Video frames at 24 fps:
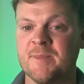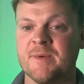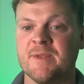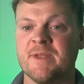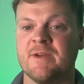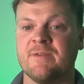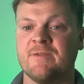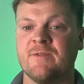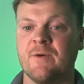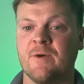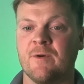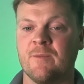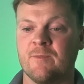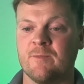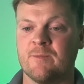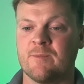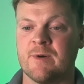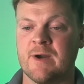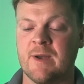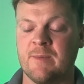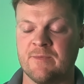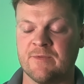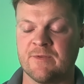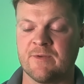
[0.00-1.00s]
but they've not
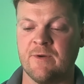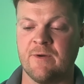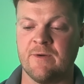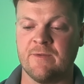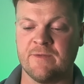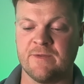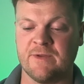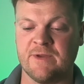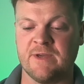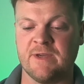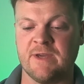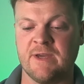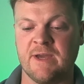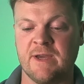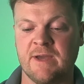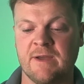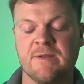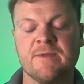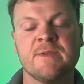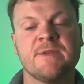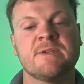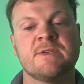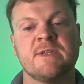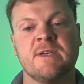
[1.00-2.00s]
perhaps got
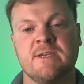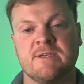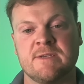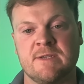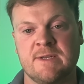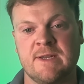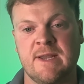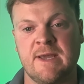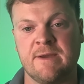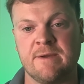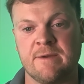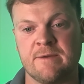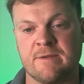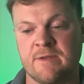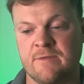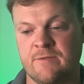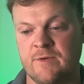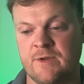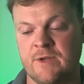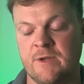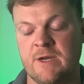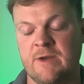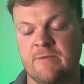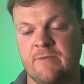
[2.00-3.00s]
the season length
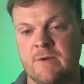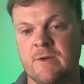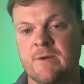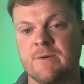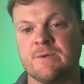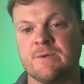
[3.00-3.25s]
if we don't have a long